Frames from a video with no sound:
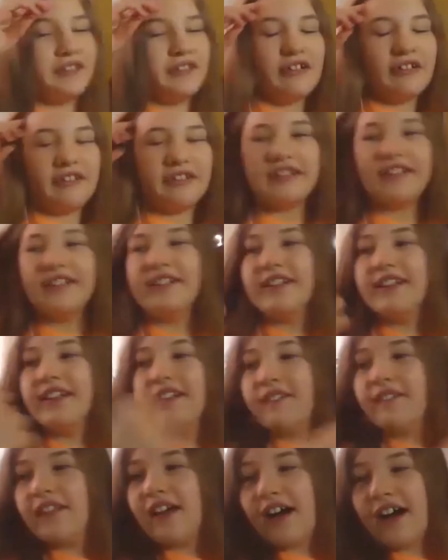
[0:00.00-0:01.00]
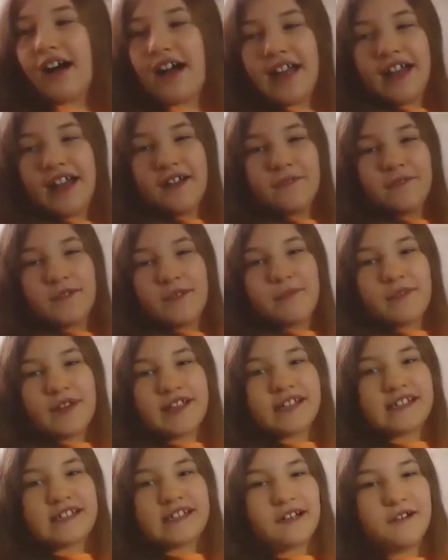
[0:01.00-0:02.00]
long. I have one
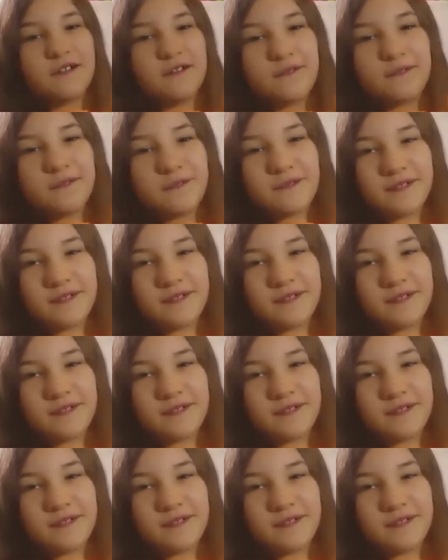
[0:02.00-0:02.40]
myself.